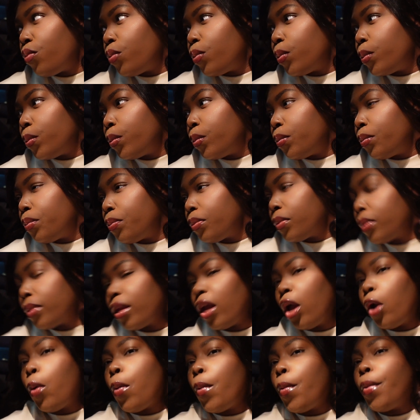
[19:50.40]
I'm
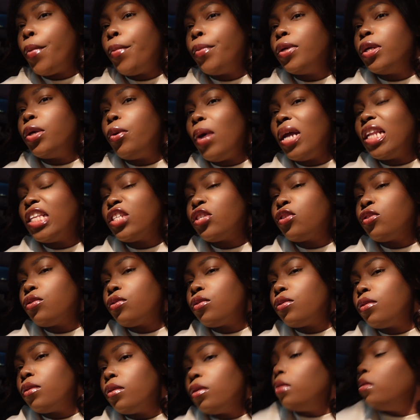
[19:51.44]
playing. we don't want to.
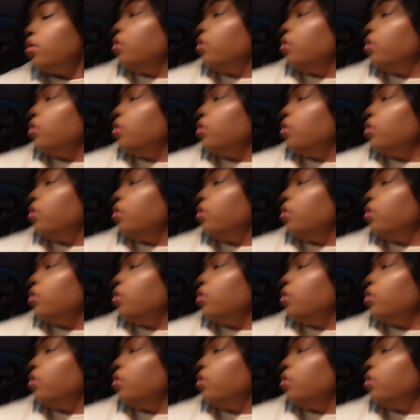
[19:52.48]
home?